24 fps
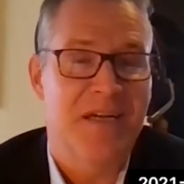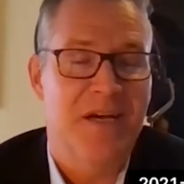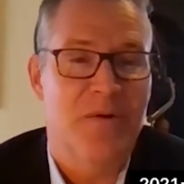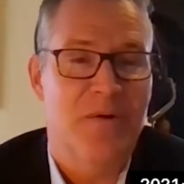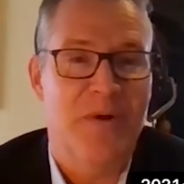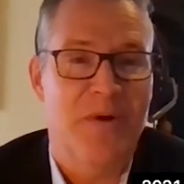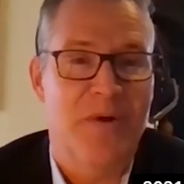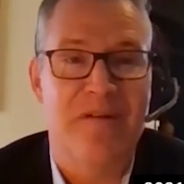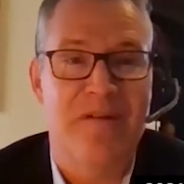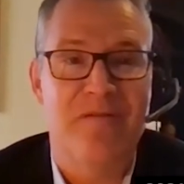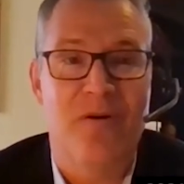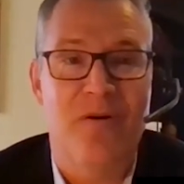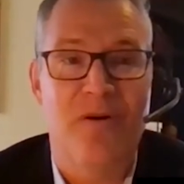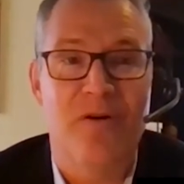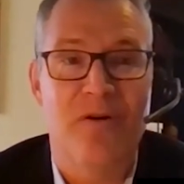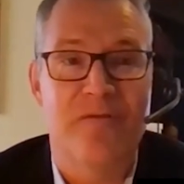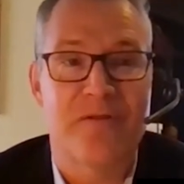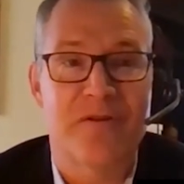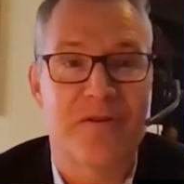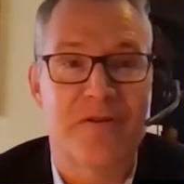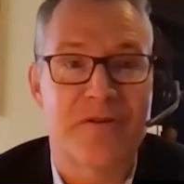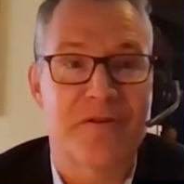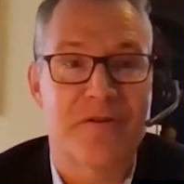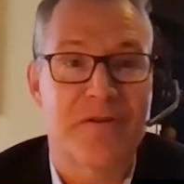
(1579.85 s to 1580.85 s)
We have
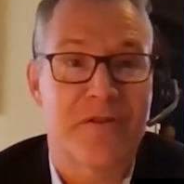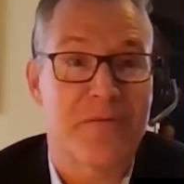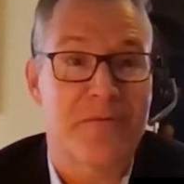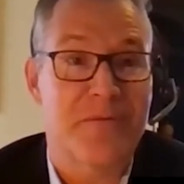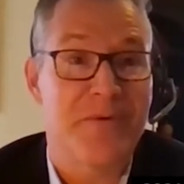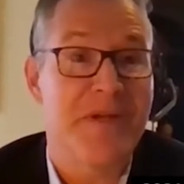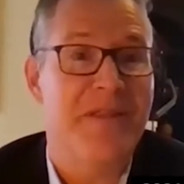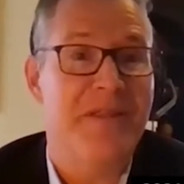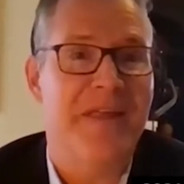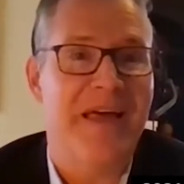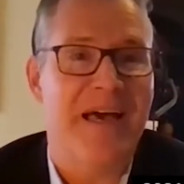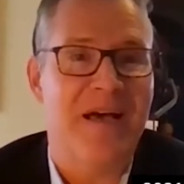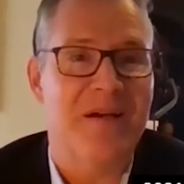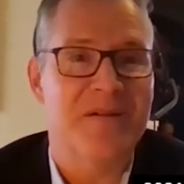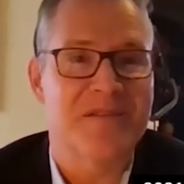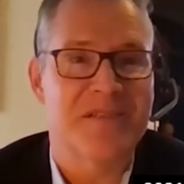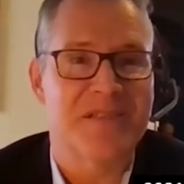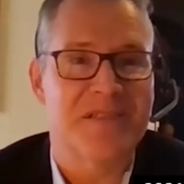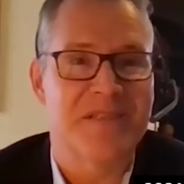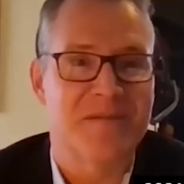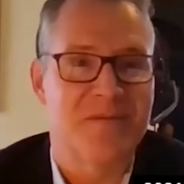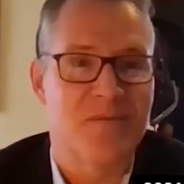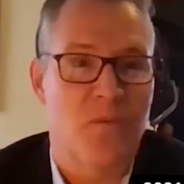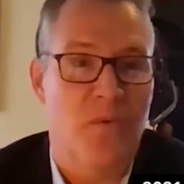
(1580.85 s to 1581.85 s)
over
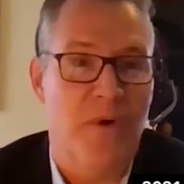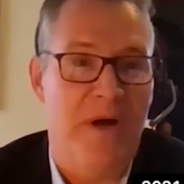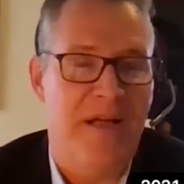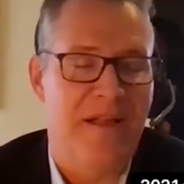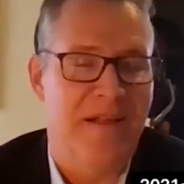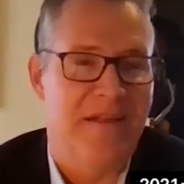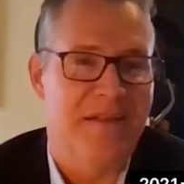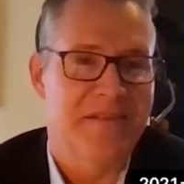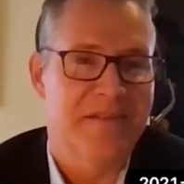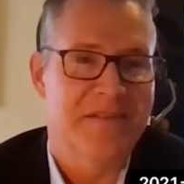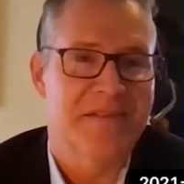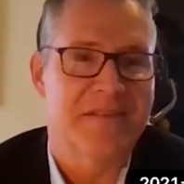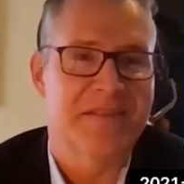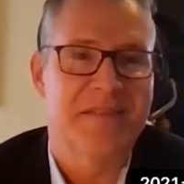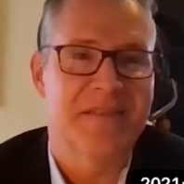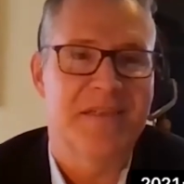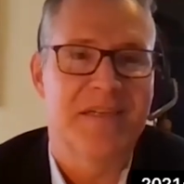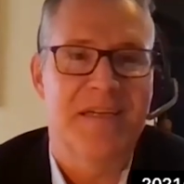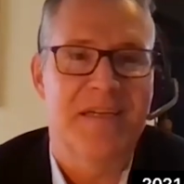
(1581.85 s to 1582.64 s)
3,000 wells,